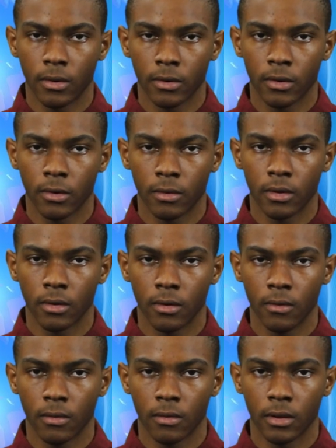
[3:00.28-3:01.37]
long career
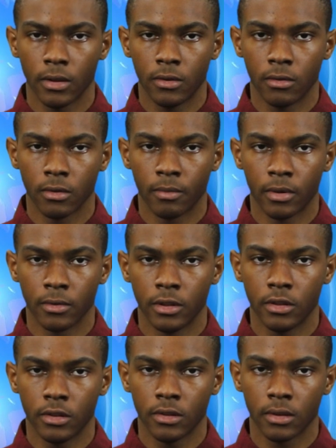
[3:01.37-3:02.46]
led to a
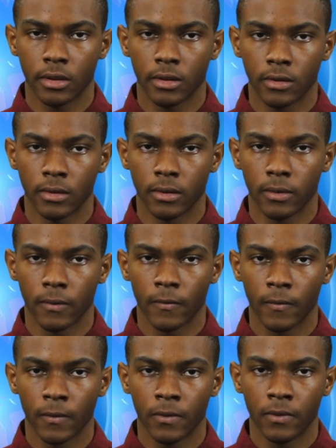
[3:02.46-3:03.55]
prodigious legacy.
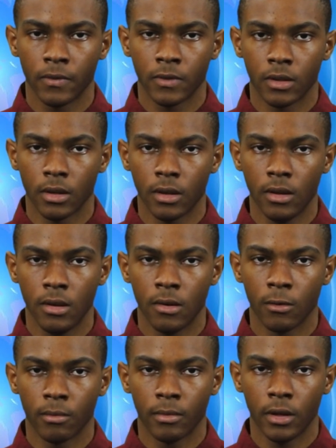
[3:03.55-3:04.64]
Today, he
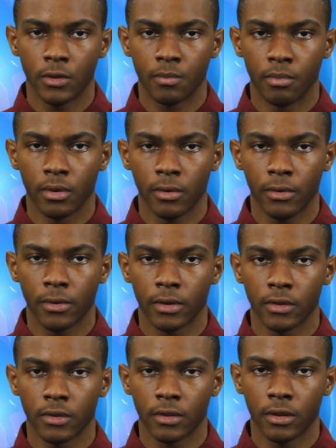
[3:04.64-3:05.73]
remains both
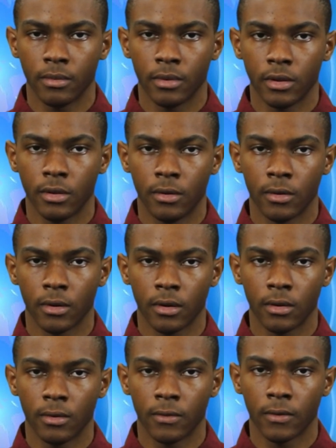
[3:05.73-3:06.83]
a celebrated
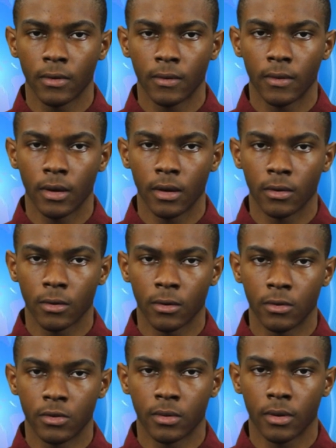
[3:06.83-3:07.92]
creative and a
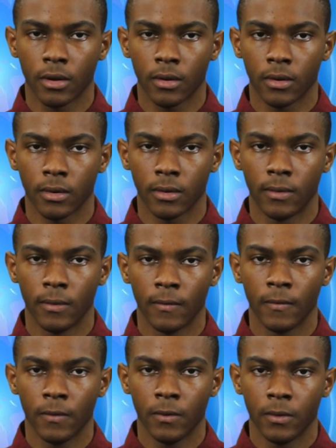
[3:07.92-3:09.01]
cultural icon,
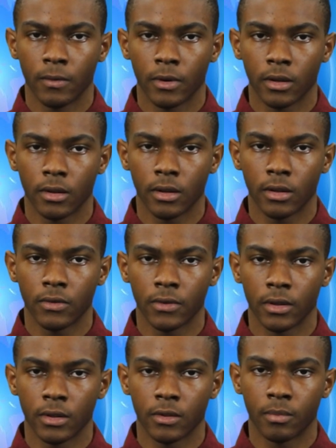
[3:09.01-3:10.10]
recognized
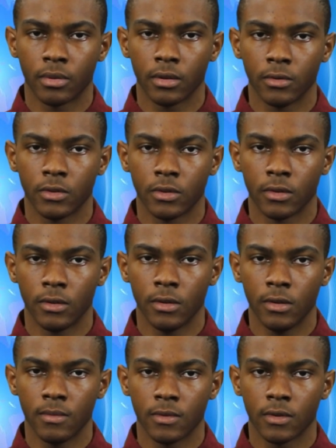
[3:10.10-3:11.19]
for his approach to
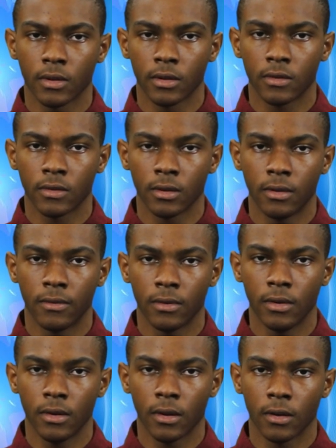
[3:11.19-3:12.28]
themes like
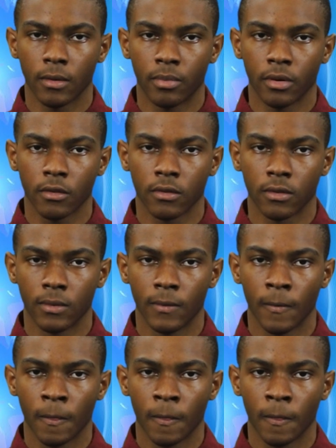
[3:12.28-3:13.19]
slavery and oppression.